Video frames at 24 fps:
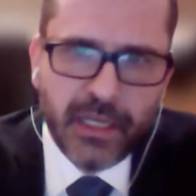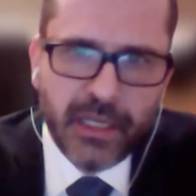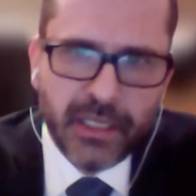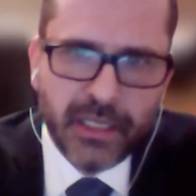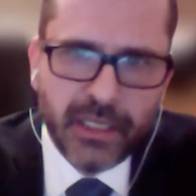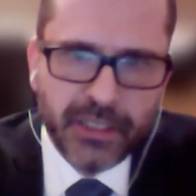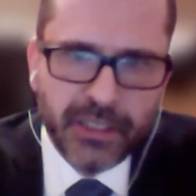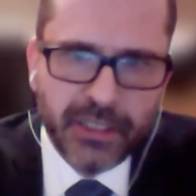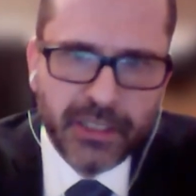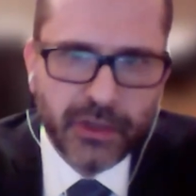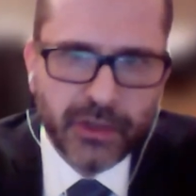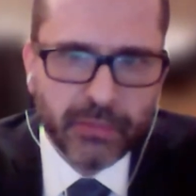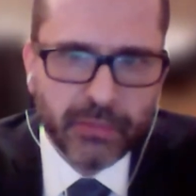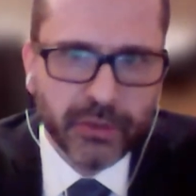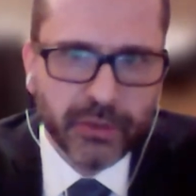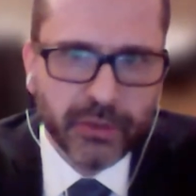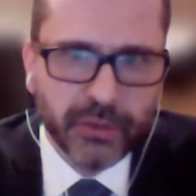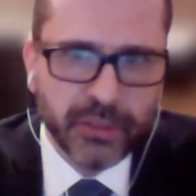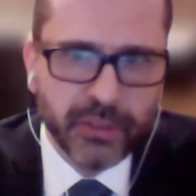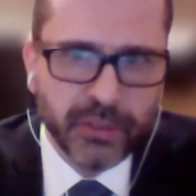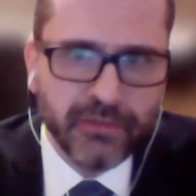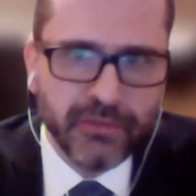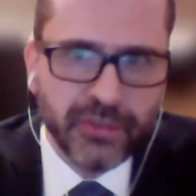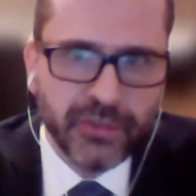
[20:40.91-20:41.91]
in your
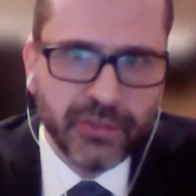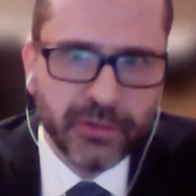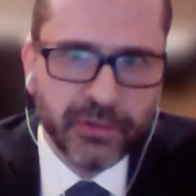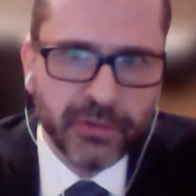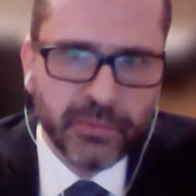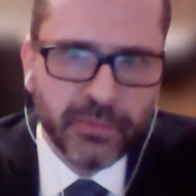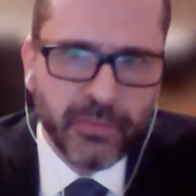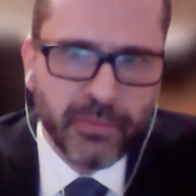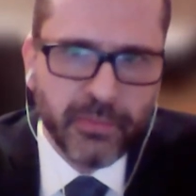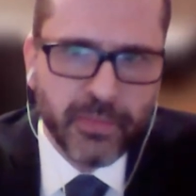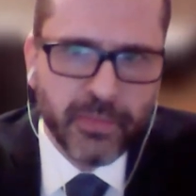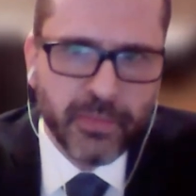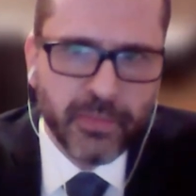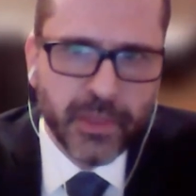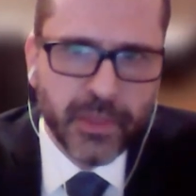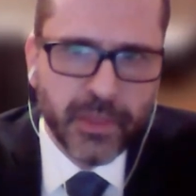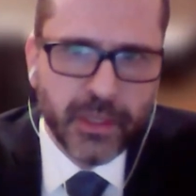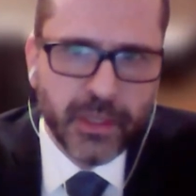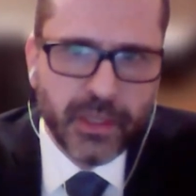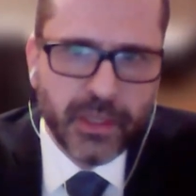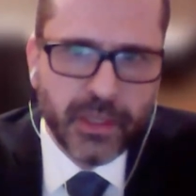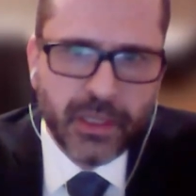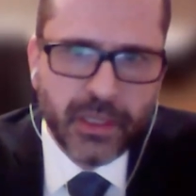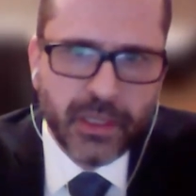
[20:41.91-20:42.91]
point of view?
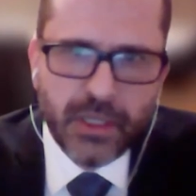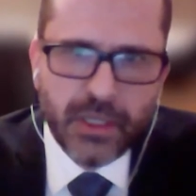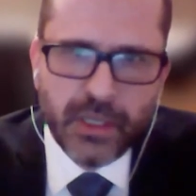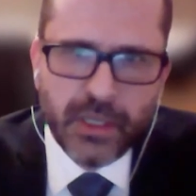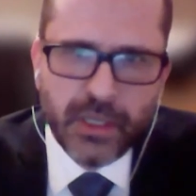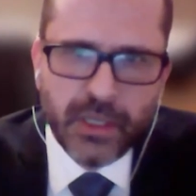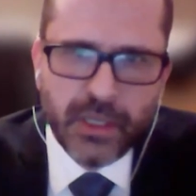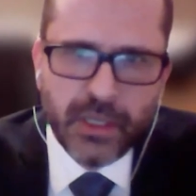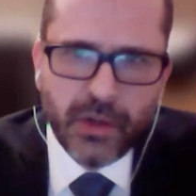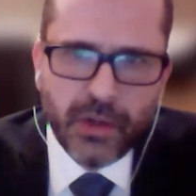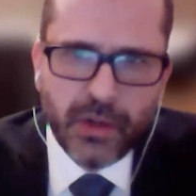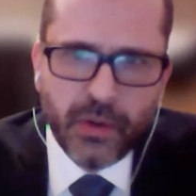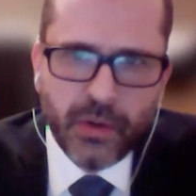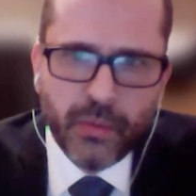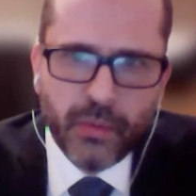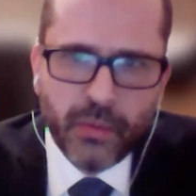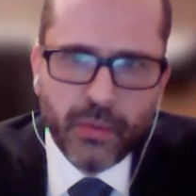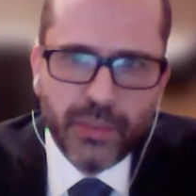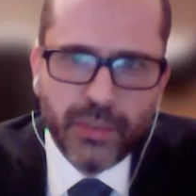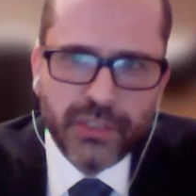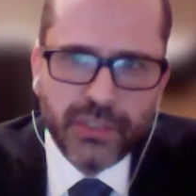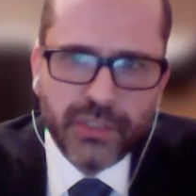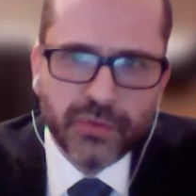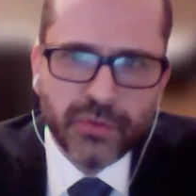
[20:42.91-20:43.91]

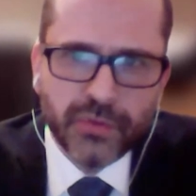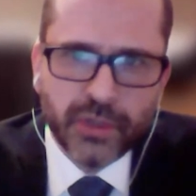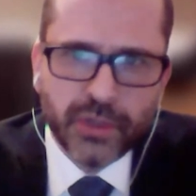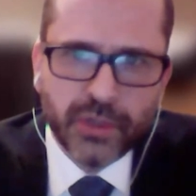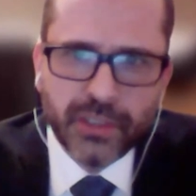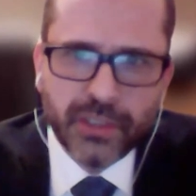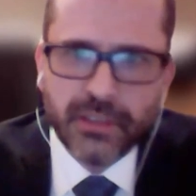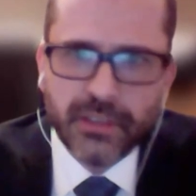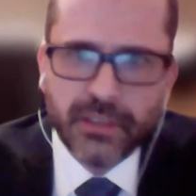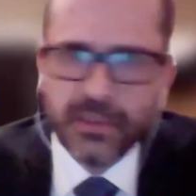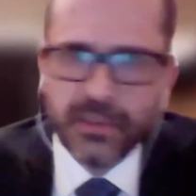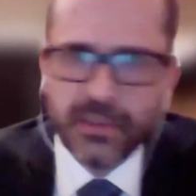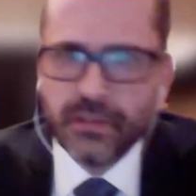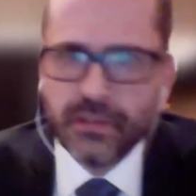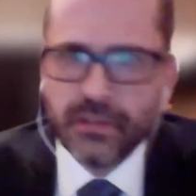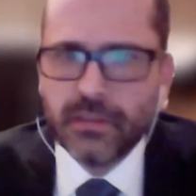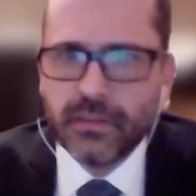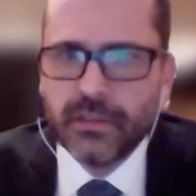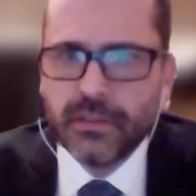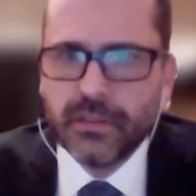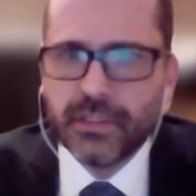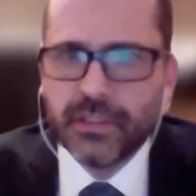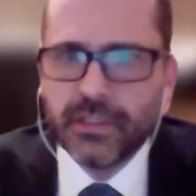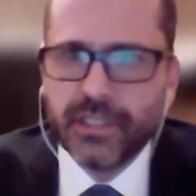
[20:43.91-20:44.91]
Which were
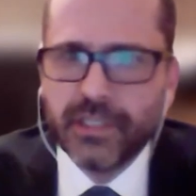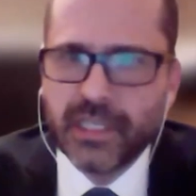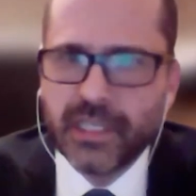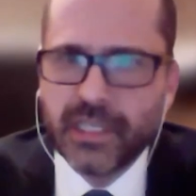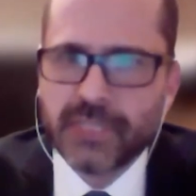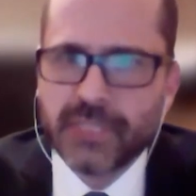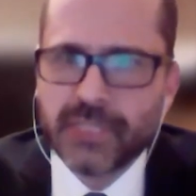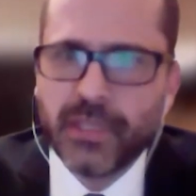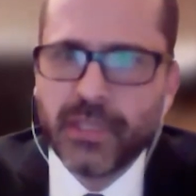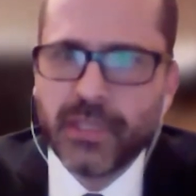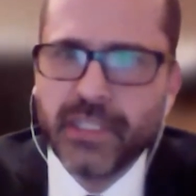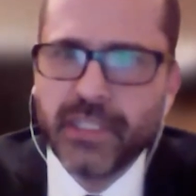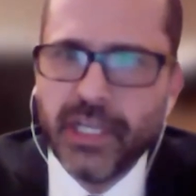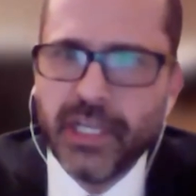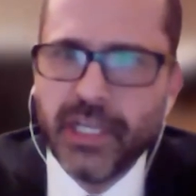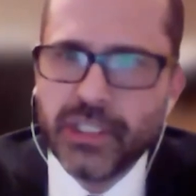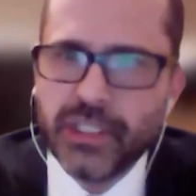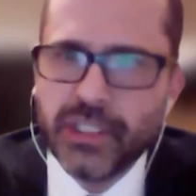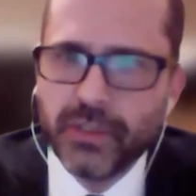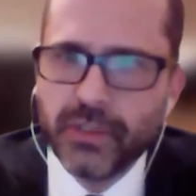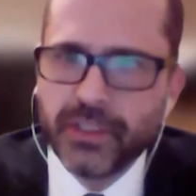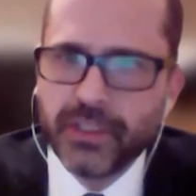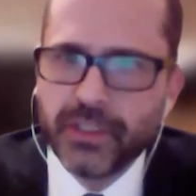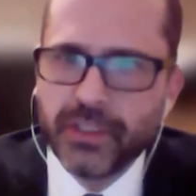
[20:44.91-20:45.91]
their
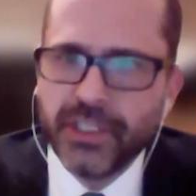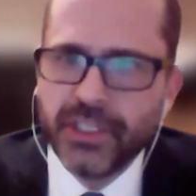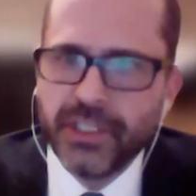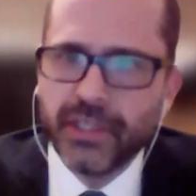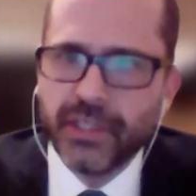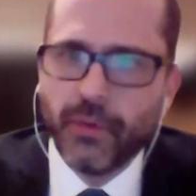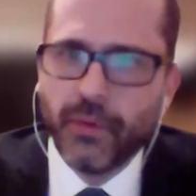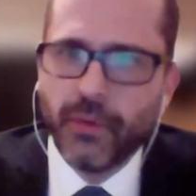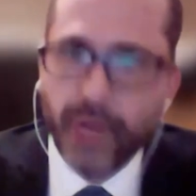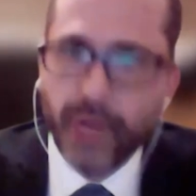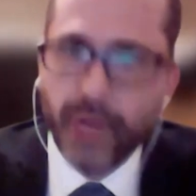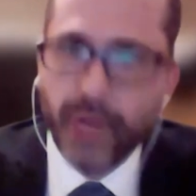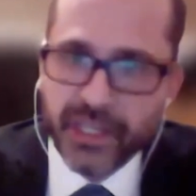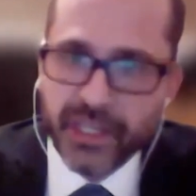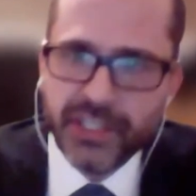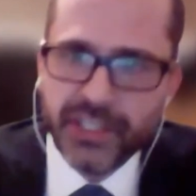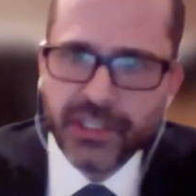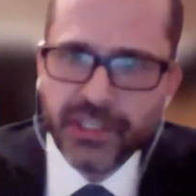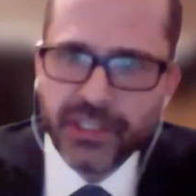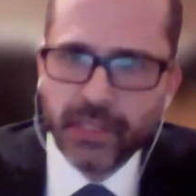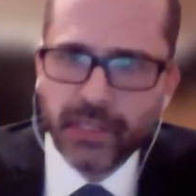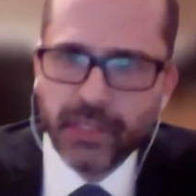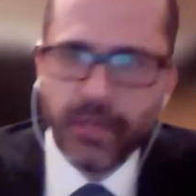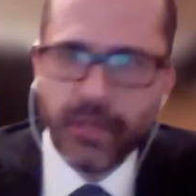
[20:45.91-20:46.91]
expectations when
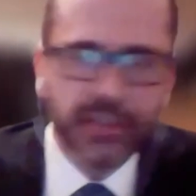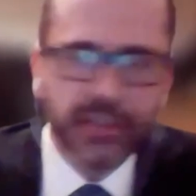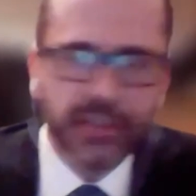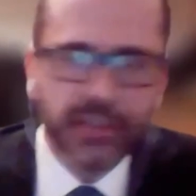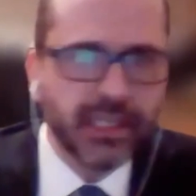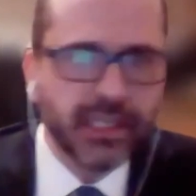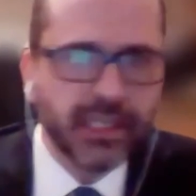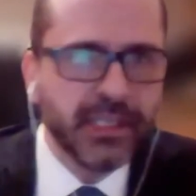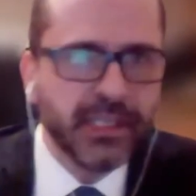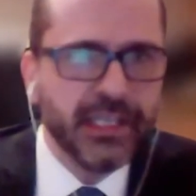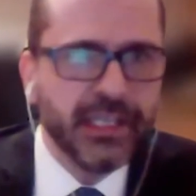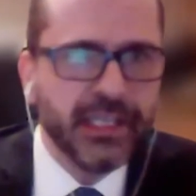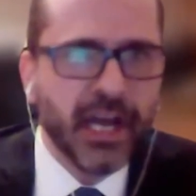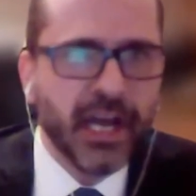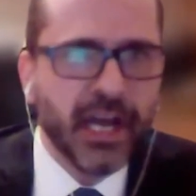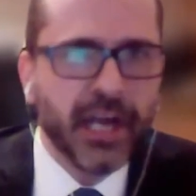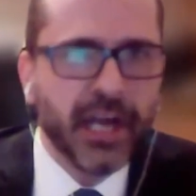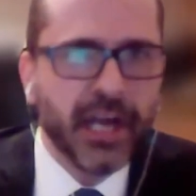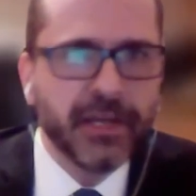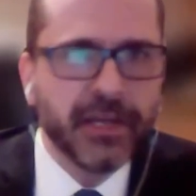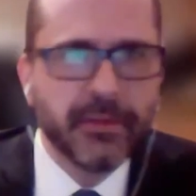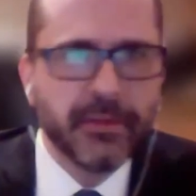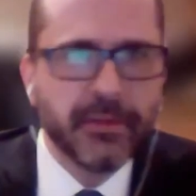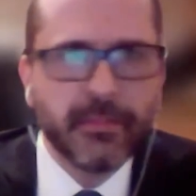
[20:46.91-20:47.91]
hear about
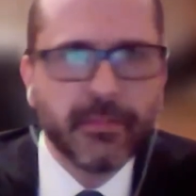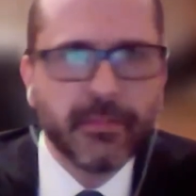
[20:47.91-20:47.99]
AI?